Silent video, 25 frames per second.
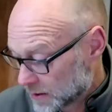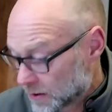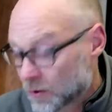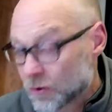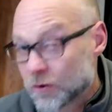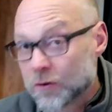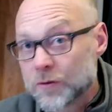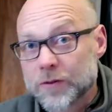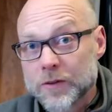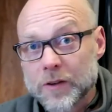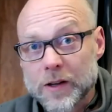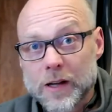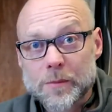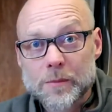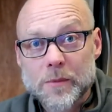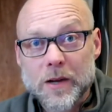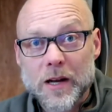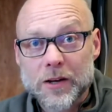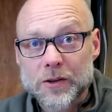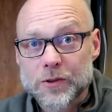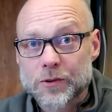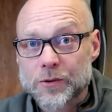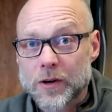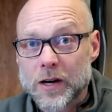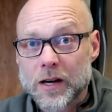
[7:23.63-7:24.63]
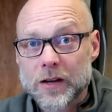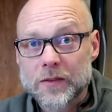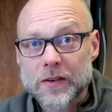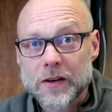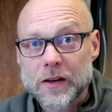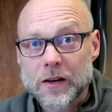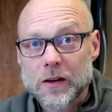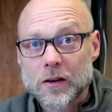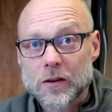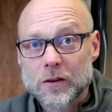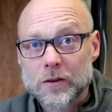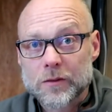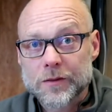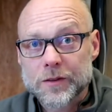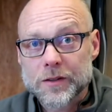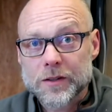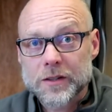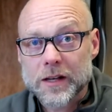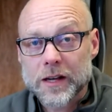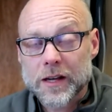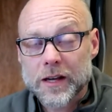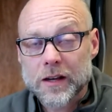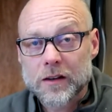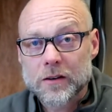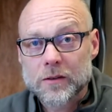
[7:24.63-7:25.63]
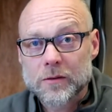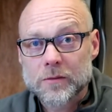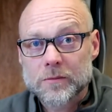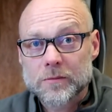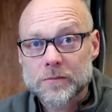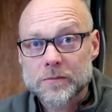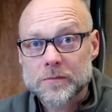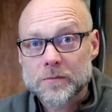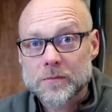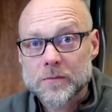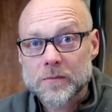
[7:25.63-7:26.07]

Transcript: Hopefully I'm not driving all over town,